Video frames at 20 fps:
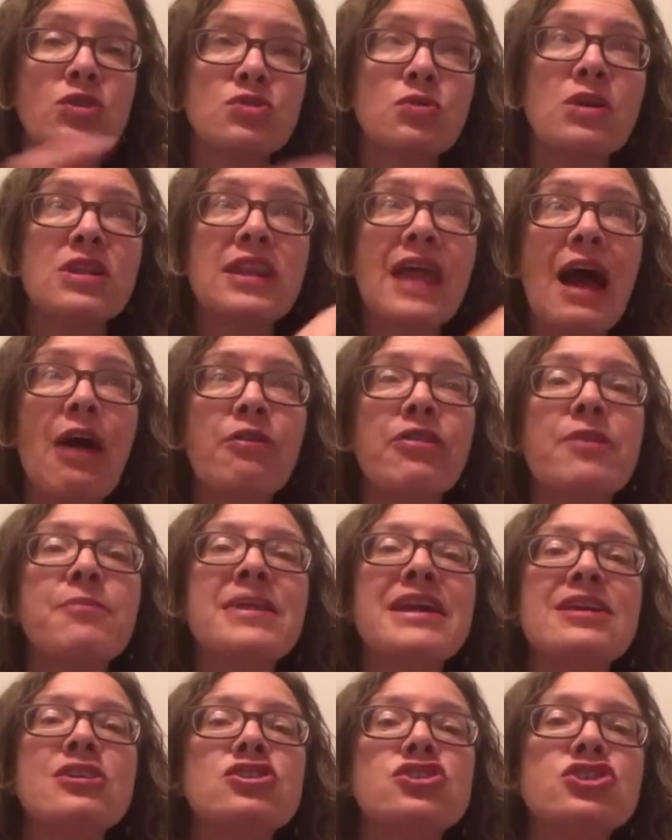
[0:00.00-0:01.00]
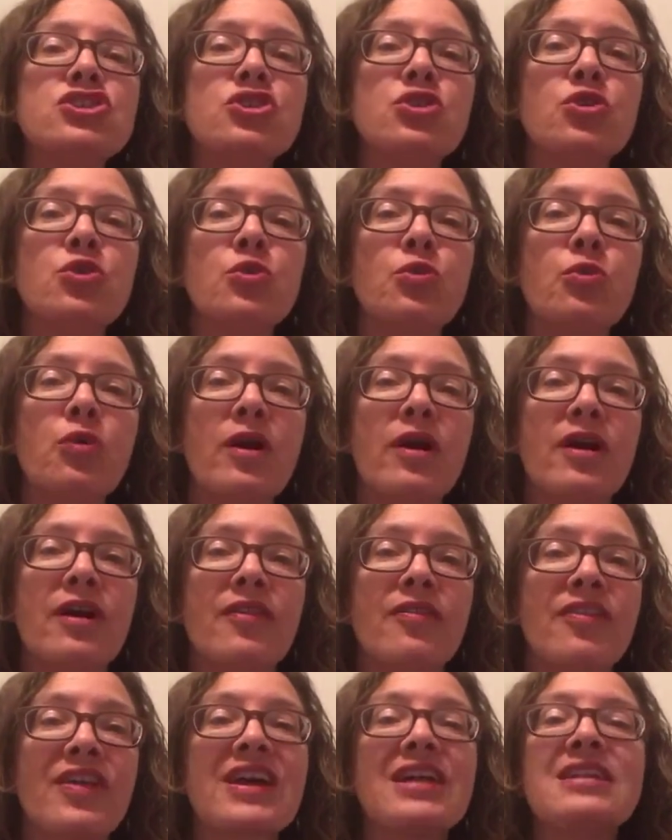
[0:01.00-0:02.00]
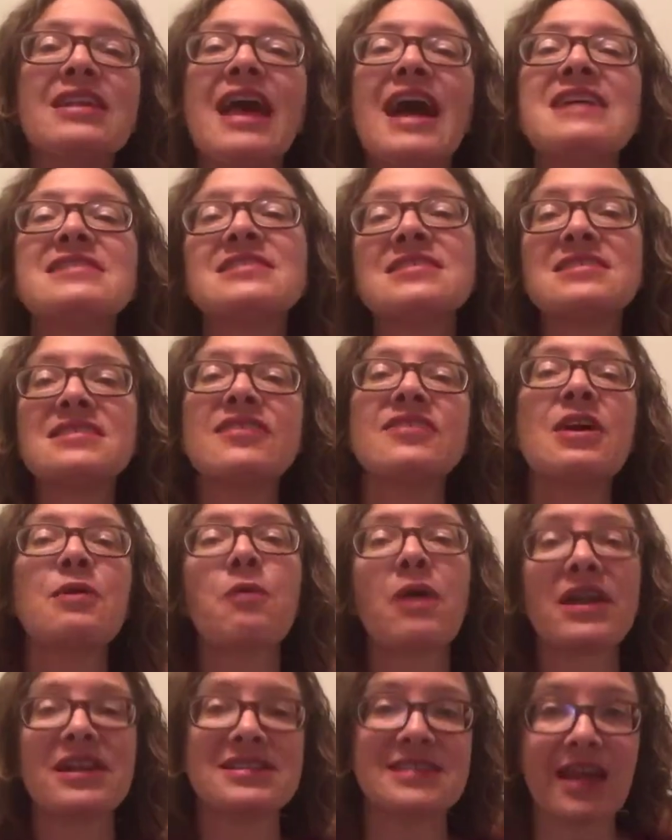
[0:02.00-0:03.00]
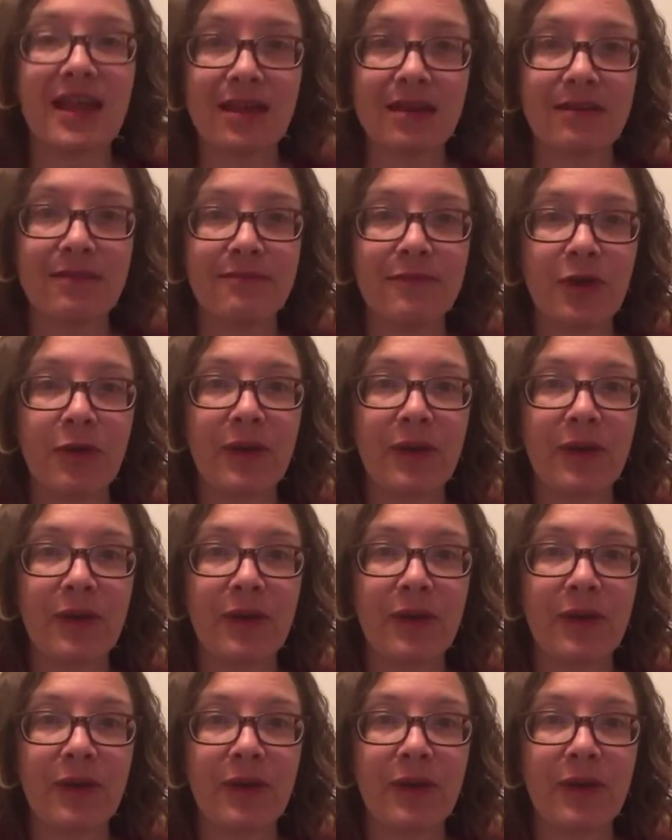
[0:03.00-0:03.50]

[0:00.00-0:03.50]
allow them into the classes that they want to take.